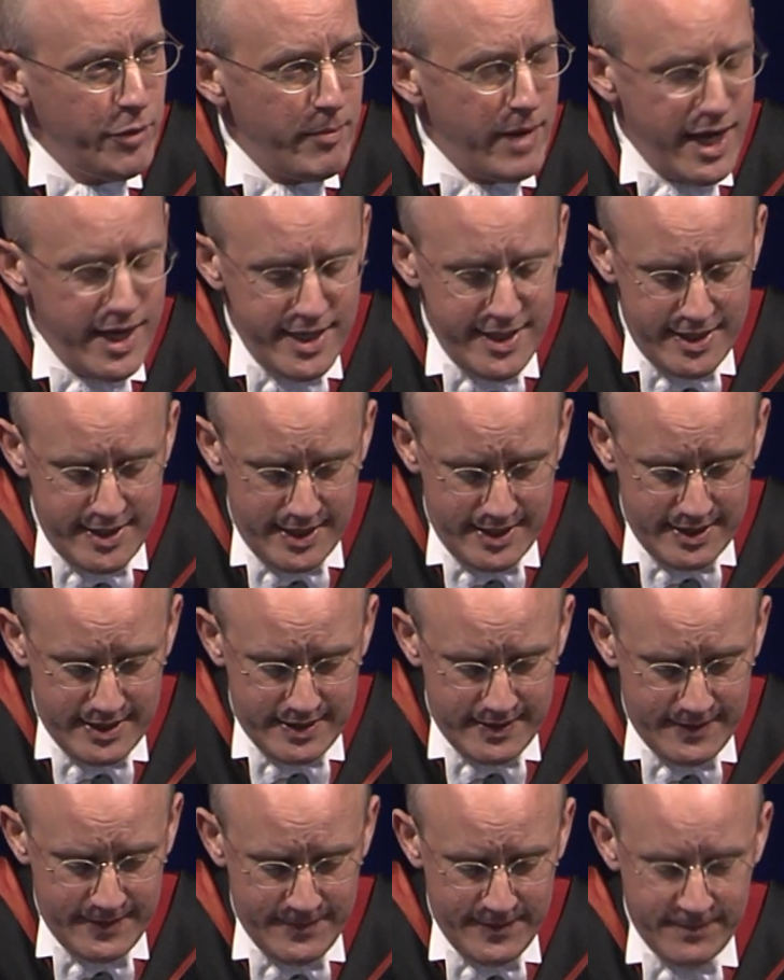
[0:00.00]
mind,
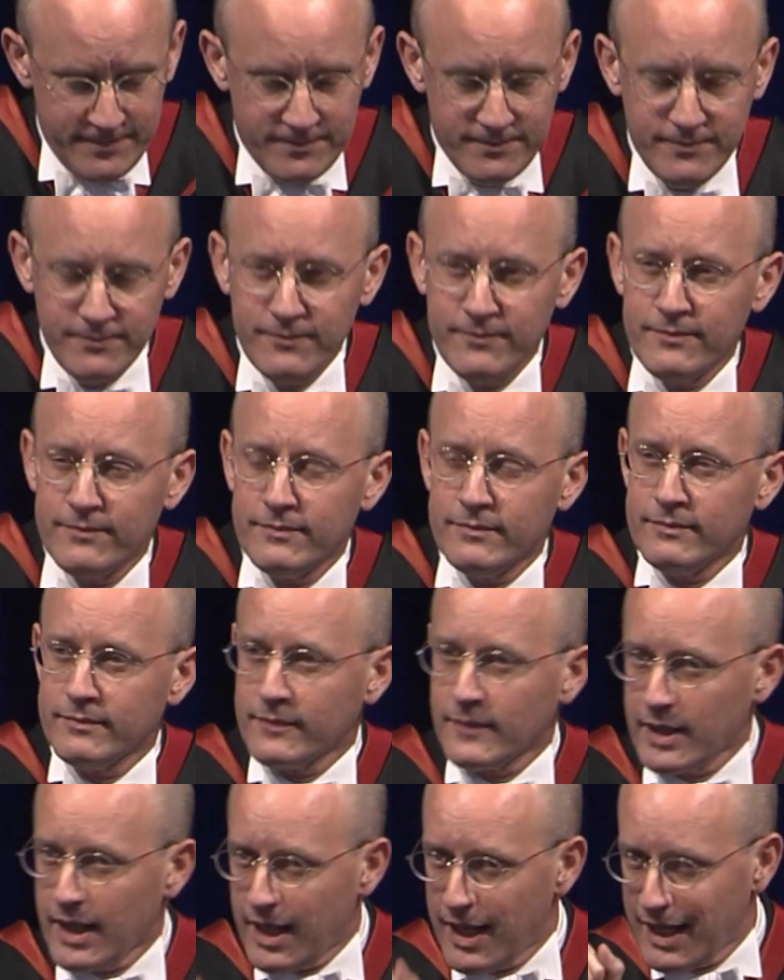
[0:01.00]

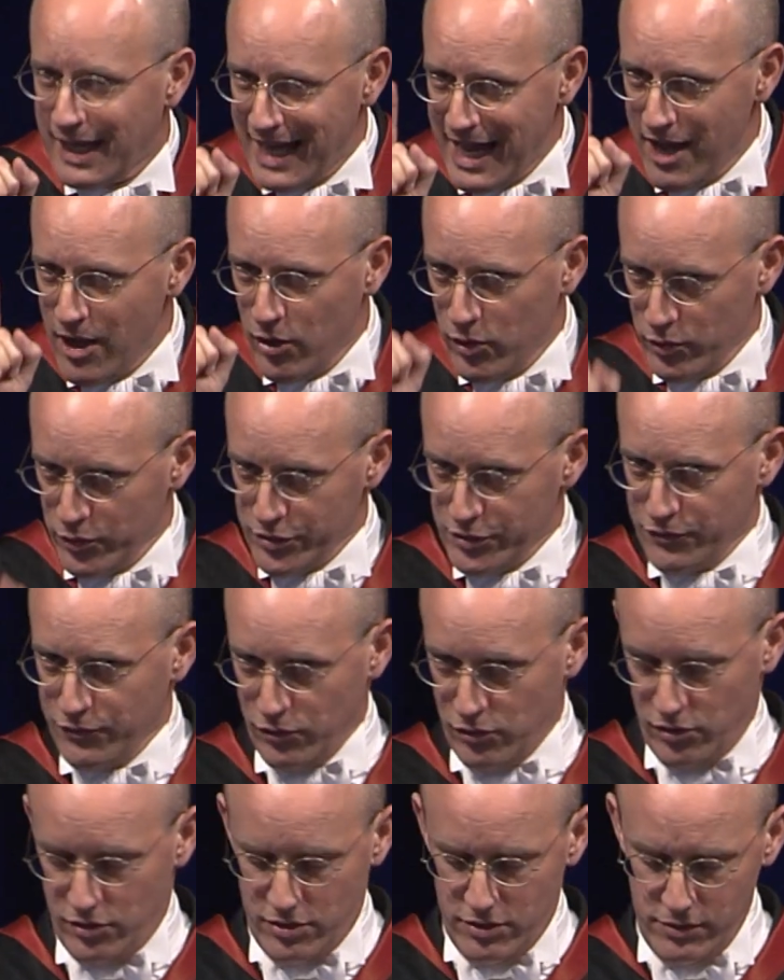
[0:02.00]
allows
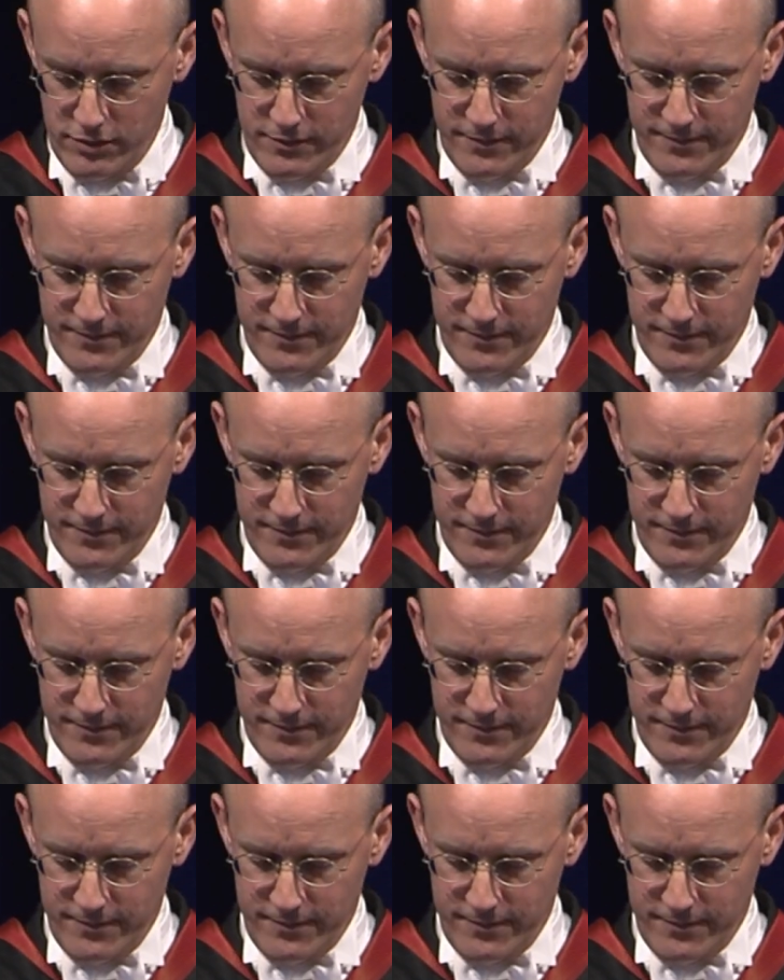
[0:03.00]
for